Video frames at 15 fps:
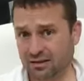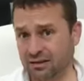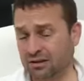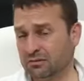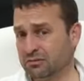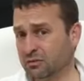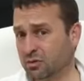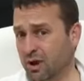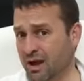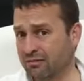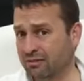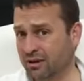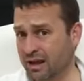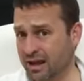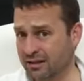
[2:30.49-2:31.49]
If you have
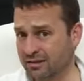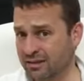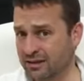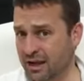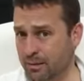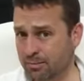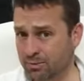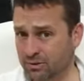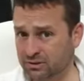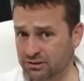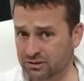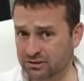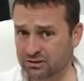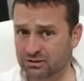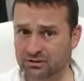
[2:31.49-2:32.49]
a handicapped
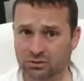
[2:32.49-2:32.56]
person,